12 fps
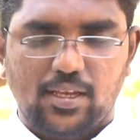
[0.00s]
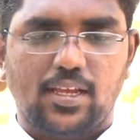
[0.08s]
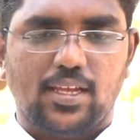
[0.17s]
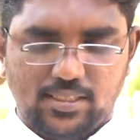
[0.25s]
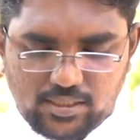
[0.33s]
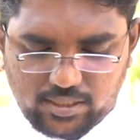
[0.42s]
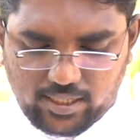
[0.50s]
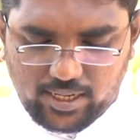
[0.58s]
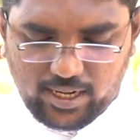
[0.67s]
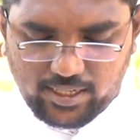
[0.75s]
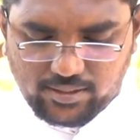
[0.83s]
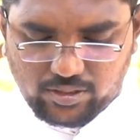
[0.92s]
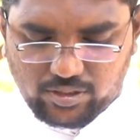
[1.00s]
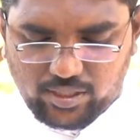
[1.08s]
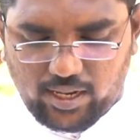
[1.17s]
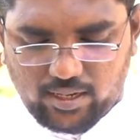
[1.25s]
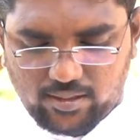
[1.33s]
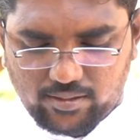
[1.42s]
In his great
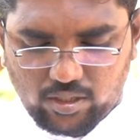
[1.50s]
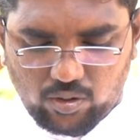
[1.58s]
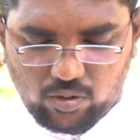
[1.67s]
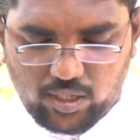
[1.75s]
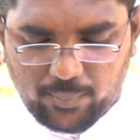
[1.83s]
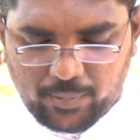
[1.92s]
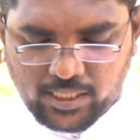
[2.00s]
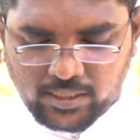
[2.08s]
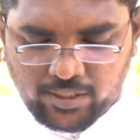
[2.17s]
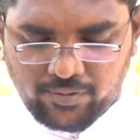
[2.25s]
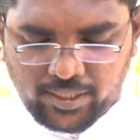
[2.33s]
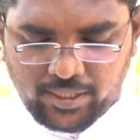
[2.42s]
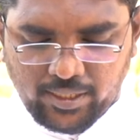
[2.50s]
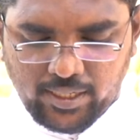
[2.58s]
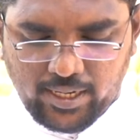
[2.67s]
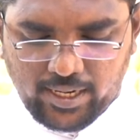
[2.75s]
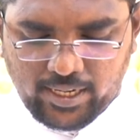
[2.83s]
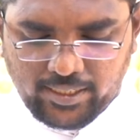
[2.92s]
zeal, the holy priest even
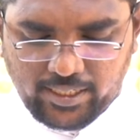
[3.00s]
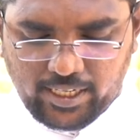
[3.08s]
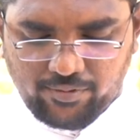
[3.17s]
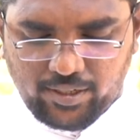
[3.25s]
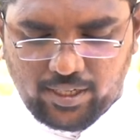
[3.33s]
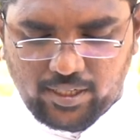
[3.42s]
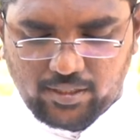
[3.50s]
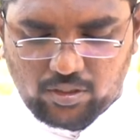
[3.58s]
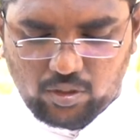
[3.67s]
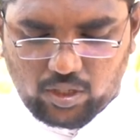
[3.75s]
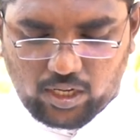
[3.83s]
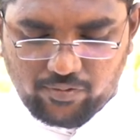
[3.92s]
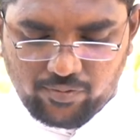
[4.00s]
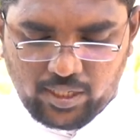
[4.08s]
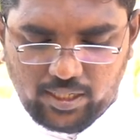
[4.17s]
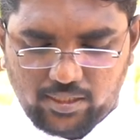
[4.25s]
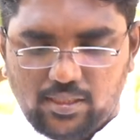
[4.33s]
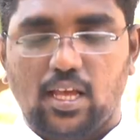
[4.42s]
endeavored to
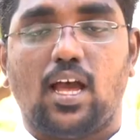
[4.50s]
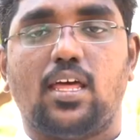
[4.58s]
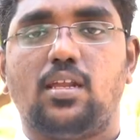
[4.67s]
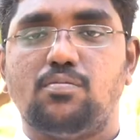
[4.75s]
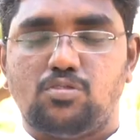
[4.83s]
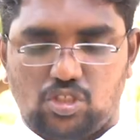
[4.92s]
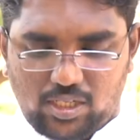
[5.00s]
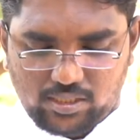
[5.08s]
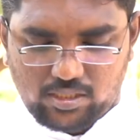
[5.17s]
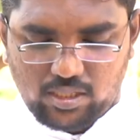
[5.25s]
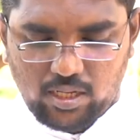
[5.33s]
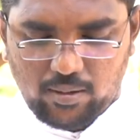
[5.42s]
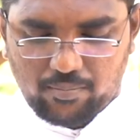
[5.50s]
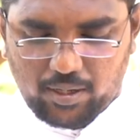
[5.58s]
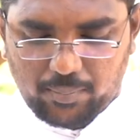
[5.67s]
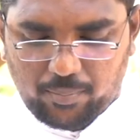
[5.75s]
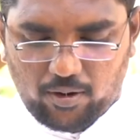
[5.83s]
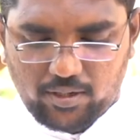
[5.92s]
convert the Arab judge
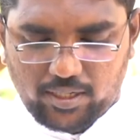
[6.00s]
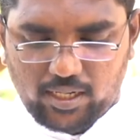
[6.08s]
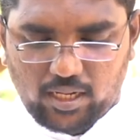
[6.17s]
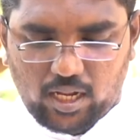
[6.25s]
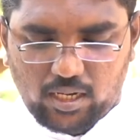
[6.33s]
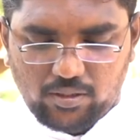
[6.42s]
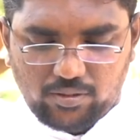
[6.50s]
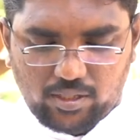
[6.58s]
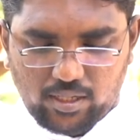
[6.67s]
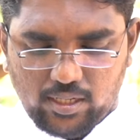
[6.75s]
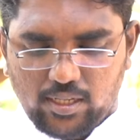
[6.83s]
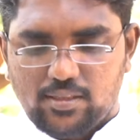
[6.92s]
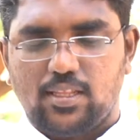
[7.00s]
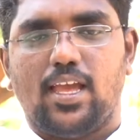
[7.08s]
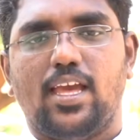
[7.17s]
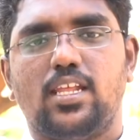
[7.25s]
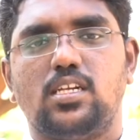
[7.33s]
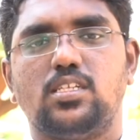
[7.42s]
by pointing out the
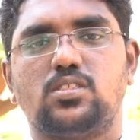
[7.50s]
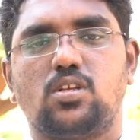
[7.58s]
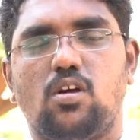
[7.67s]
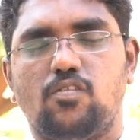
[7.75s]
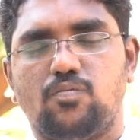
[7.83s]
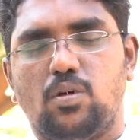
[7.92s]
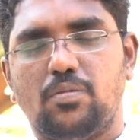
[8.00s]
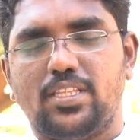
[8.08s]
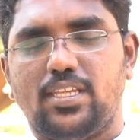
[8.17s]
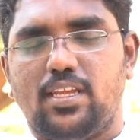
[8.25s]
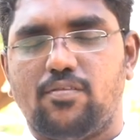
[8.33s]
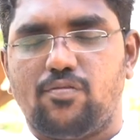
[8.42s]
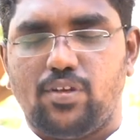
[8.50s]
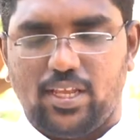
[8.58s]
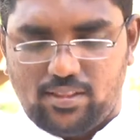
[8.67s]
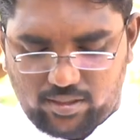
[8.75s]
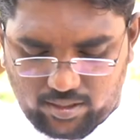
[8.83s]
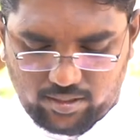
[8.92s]
errors of Muhammadian
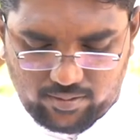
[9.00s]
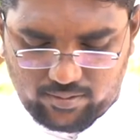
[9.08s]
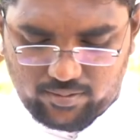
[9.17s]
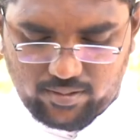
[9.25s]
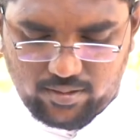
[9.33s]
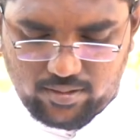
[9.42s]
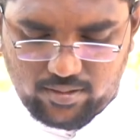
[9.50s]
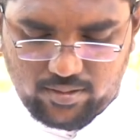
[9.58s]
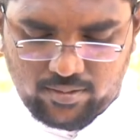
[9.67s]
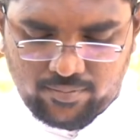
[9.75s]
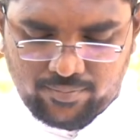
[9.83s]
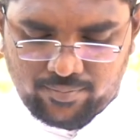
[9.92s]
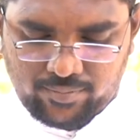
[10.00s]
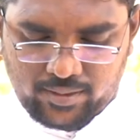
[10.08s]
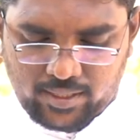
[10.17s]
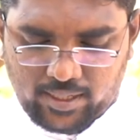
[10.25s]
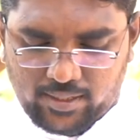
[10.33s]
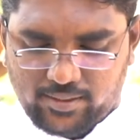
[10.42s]
faith
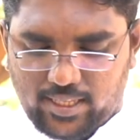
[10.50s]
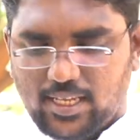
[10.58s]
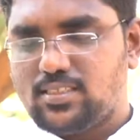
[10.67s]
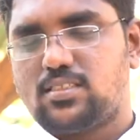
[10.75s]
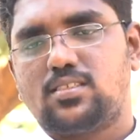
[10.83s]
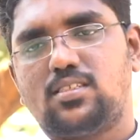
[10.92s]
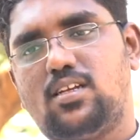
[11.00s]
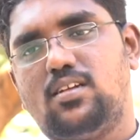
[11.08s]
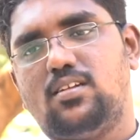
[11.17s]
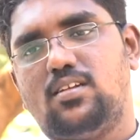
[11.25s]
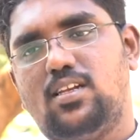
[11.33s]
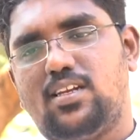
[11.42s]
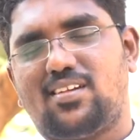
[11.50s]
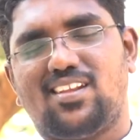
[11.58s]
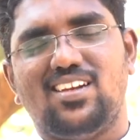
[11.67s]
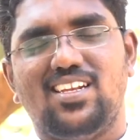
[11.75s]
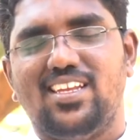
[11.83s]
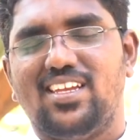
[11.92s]
and thus
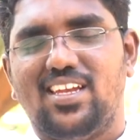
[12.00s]
literally